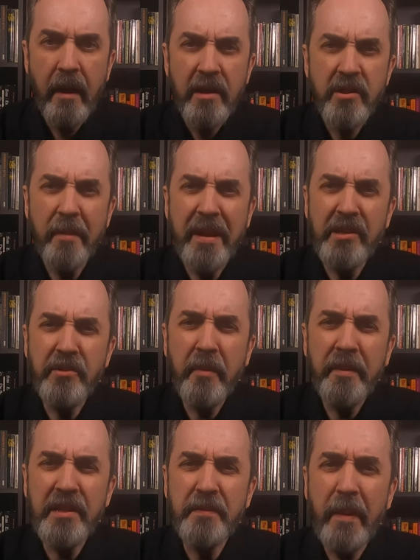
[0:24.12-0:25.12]
So my history
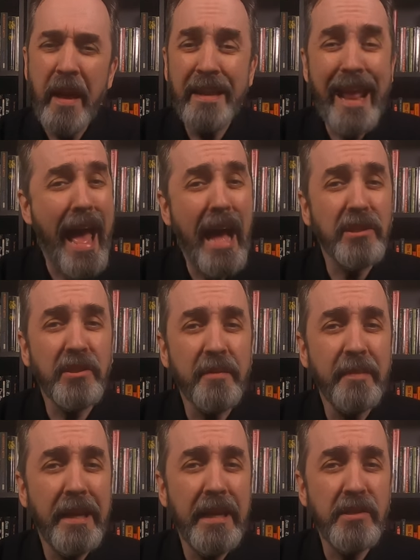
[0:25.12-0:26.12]
with this band actually
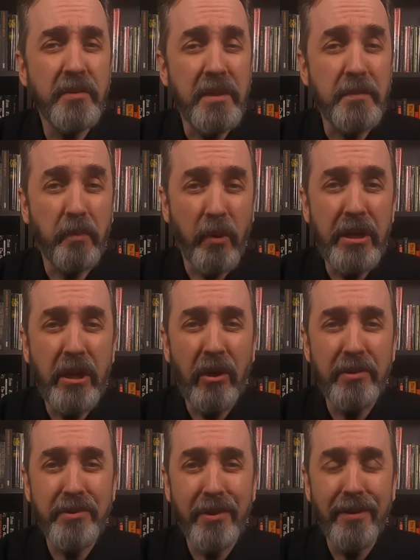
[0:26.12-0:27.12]
begins with its
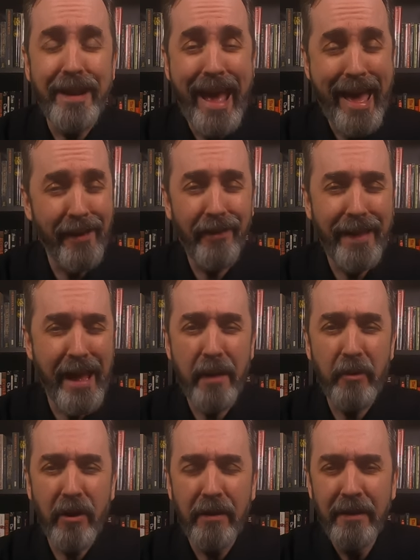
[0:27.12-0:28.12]
precursor,
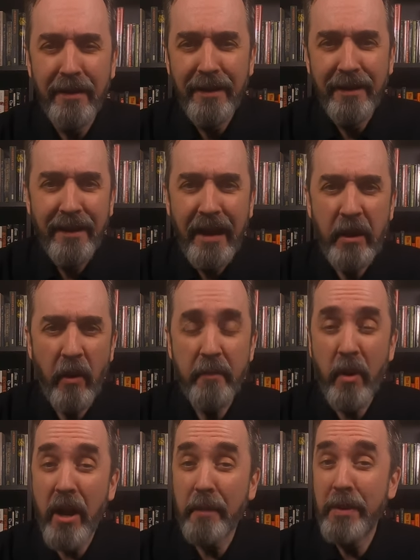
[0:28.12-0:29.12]
Hellhammer, I know I
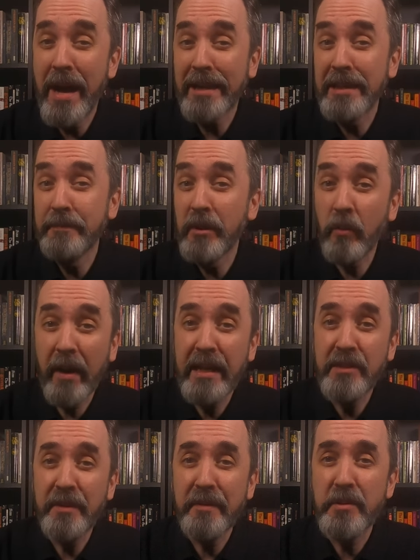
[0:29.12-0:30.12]
bought Apocalyptic
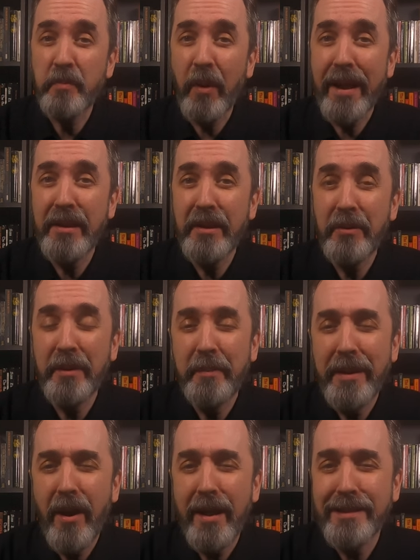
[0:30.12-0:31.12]
Raids when it was brand new, and to
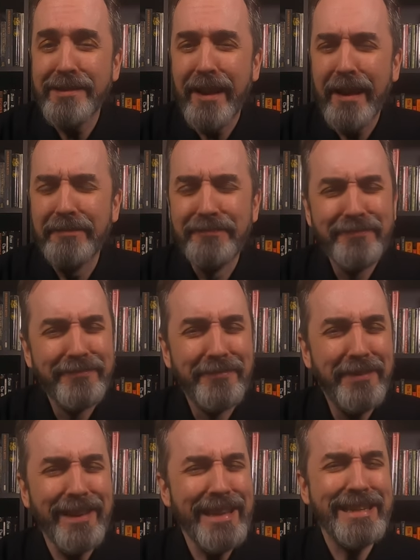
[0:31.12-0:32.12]
be honest, I
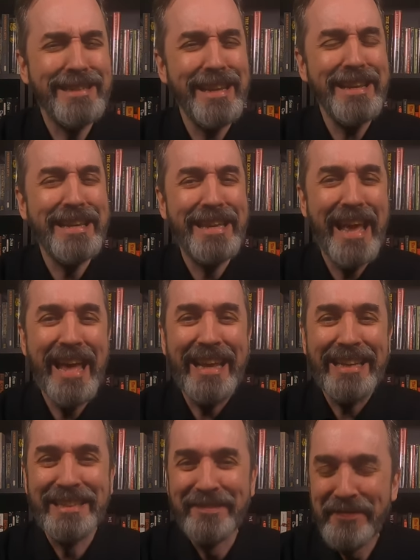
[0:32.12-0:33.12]
really didn't get
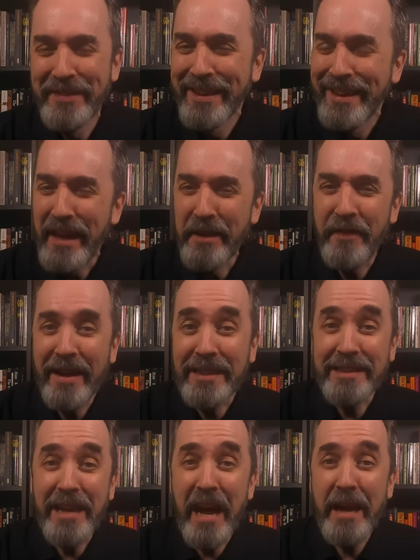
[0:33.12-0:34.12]
it. In fact,
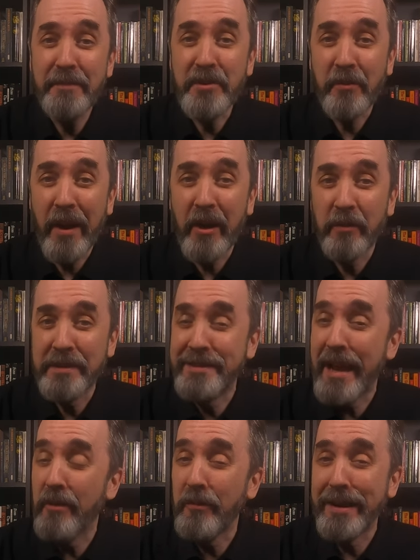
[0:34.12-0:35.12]
at times the record was
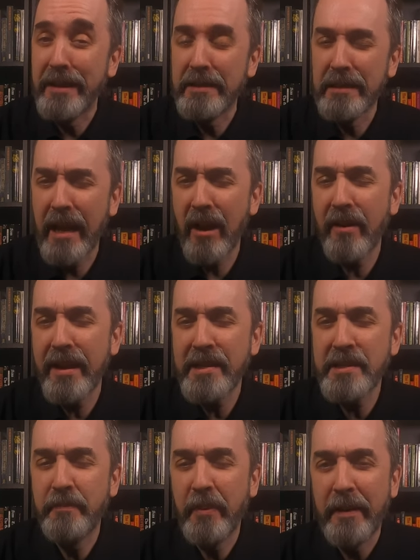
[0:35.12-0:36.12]
downright
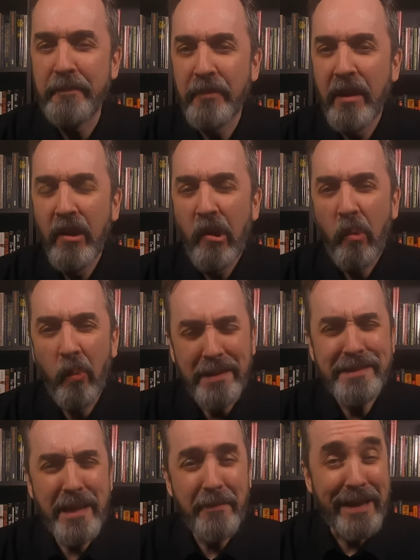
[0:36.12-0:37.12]
hilarious, but
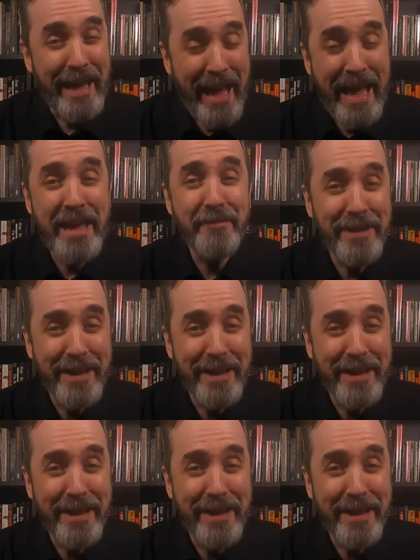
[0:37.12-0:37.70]
once they became